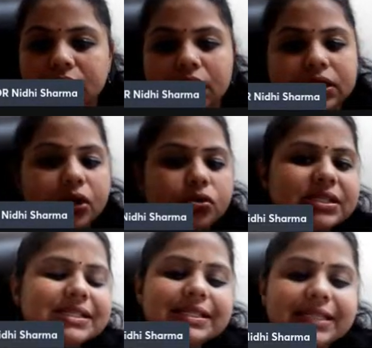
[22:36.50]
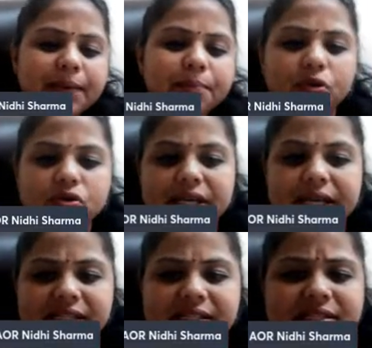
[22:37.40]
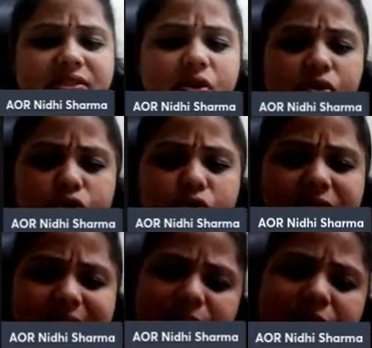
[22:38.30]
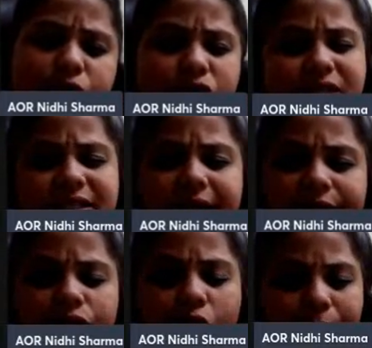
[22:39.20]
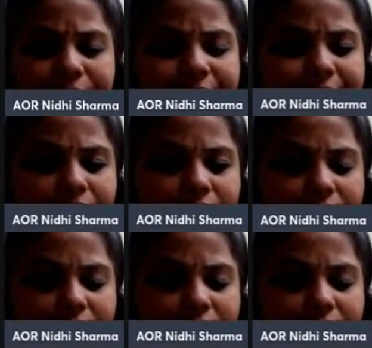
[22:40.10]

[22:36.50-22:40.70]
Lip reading: Now this is the same process. This is also the similar process like a copyright